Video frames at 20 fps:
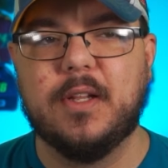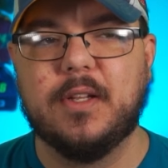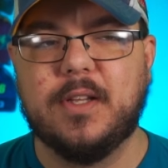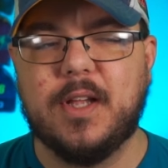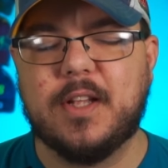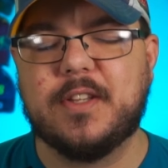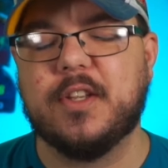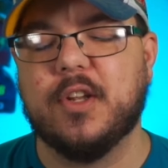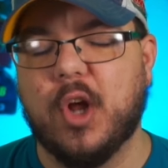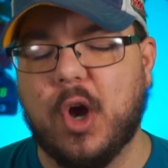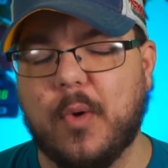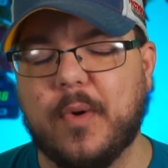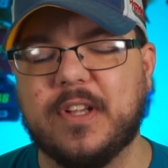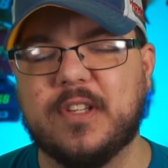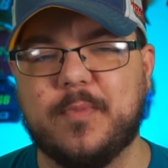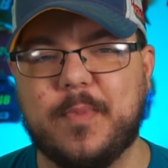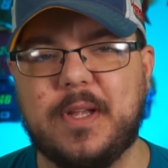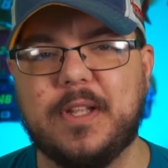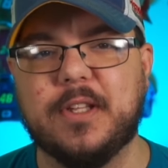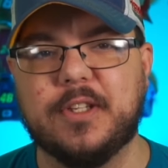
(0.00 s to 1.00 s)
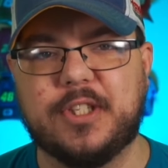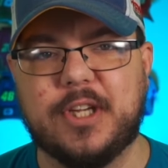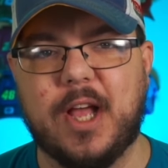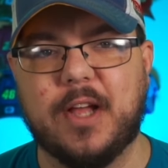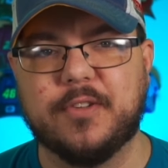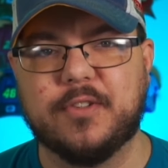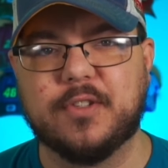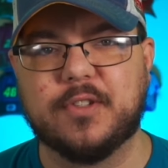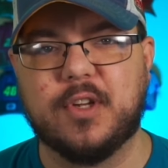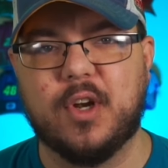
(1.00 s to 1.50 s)
doesn't always mean the
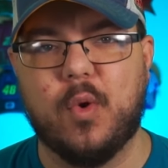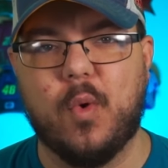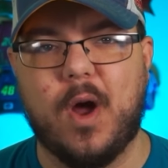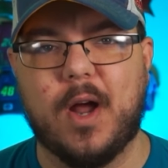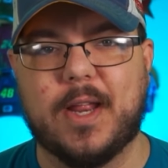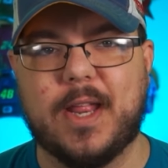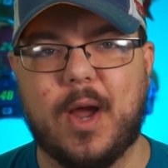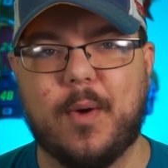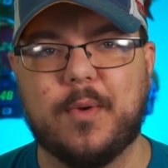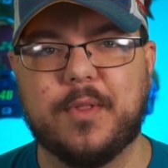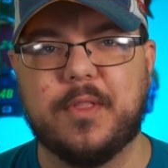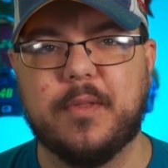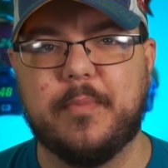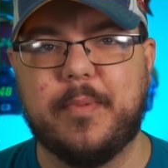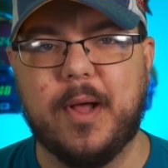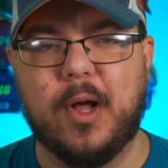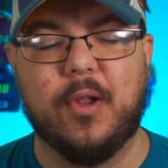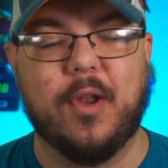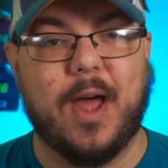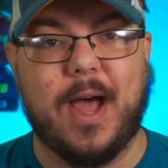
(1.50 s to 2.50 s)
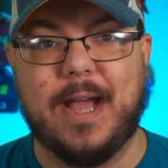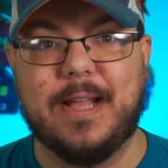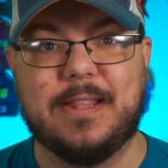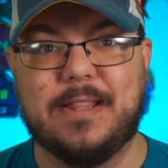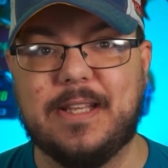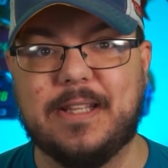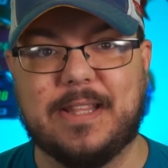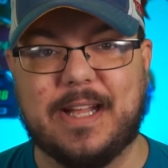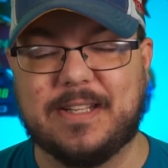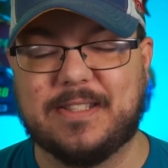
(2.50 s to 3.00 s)
challenger is going to walk out with the belt. I
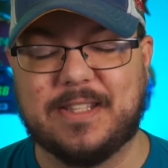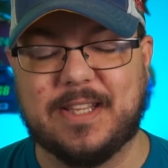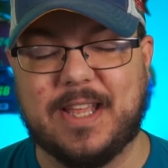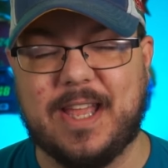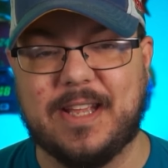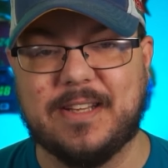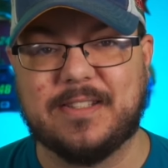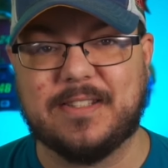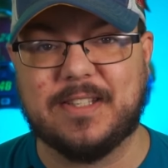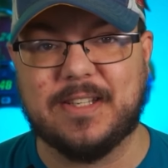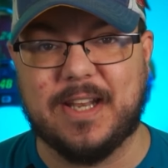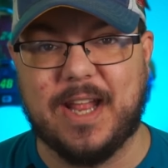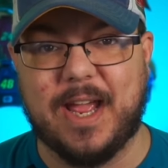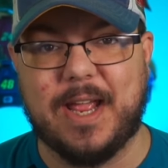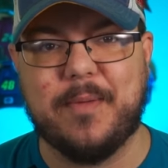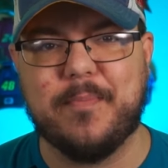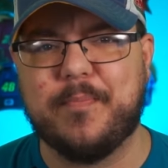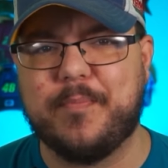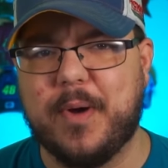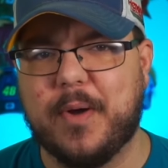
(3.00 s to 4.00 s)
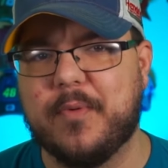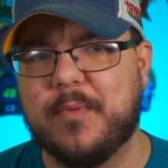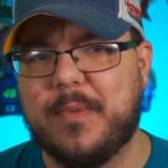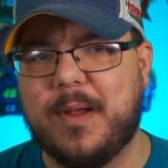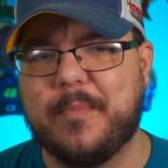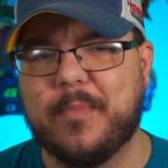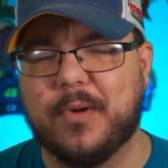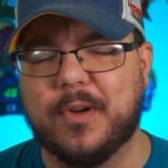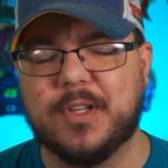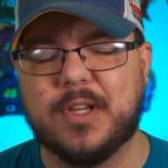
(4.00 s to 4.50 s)
think that's the case tonight. But
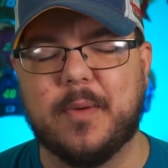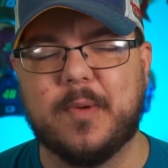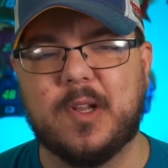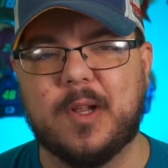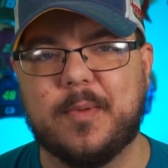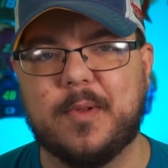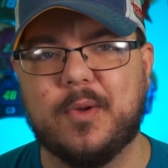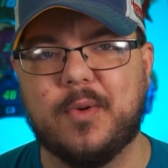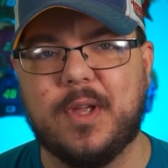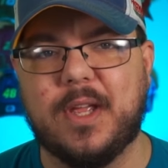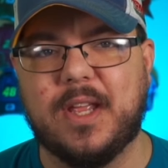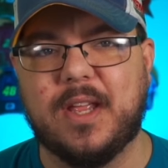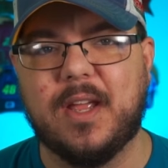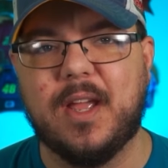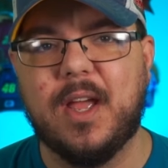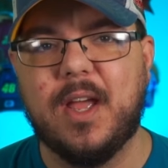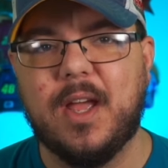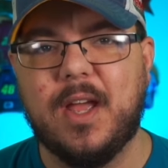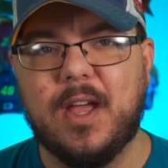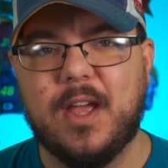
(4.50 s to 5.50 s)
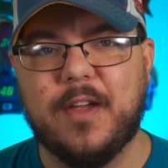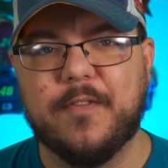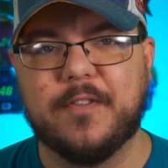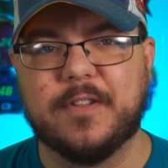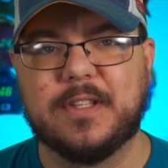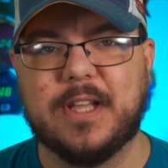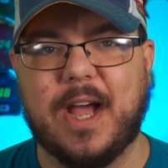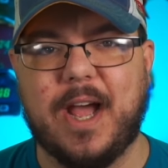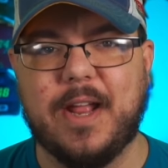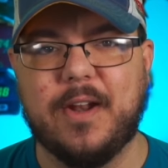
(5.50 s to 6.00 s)
remember, in WWE, if a
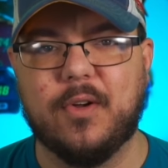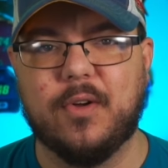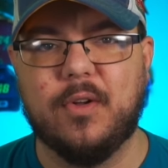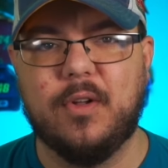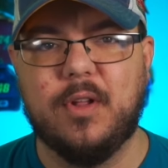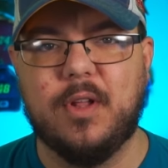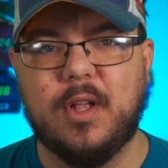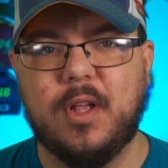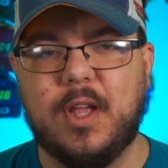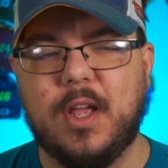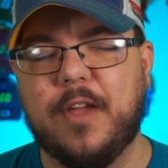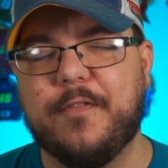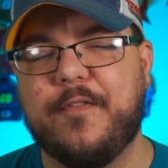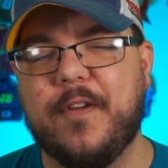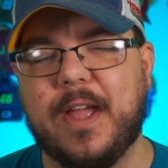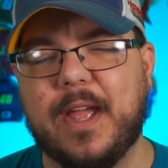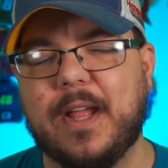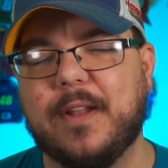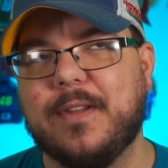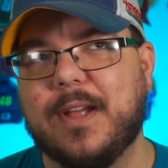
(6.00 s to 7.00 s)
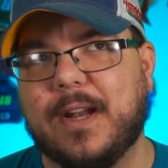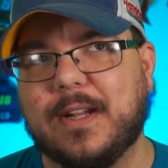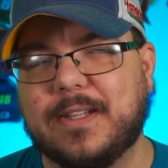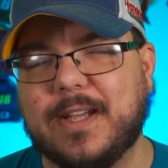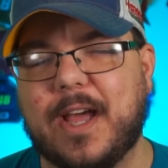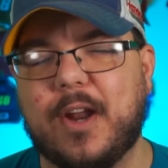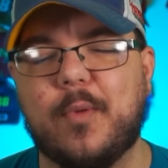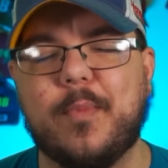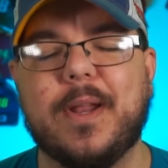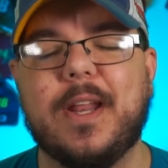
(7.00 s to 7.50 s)
title if a not a
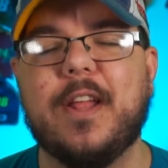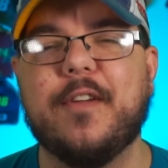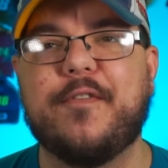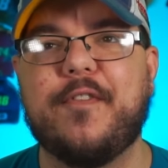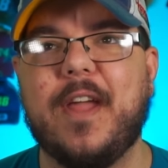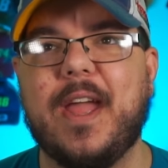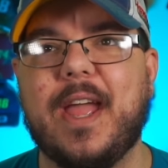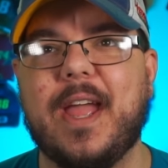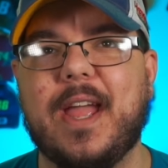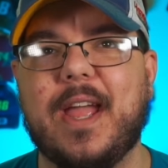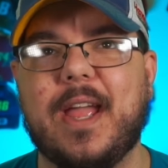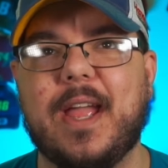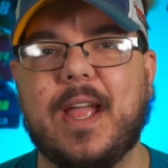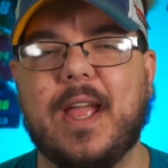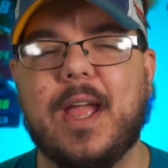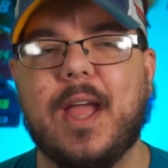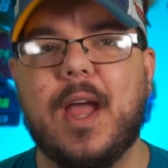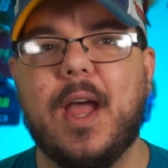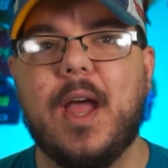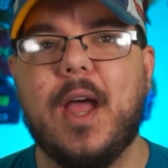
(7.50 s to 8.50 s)
title, but if a